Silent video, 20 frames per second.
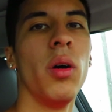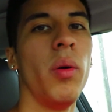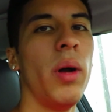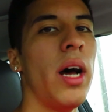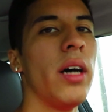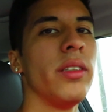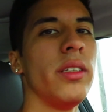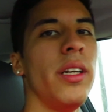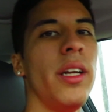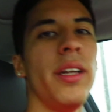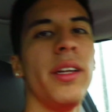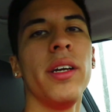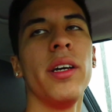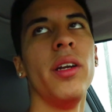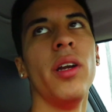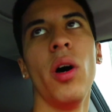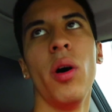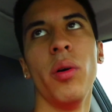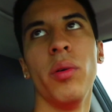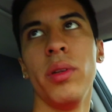when I was in
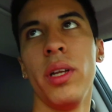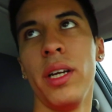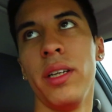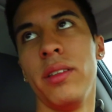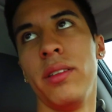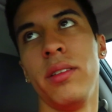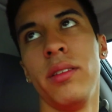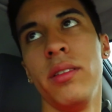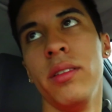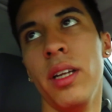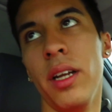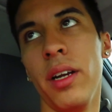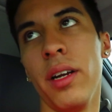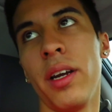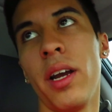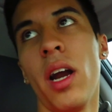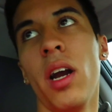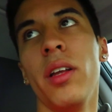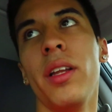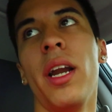India, no, they
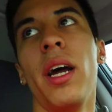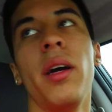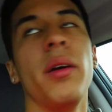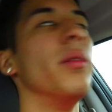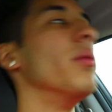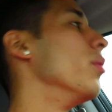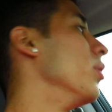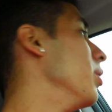didn't care that I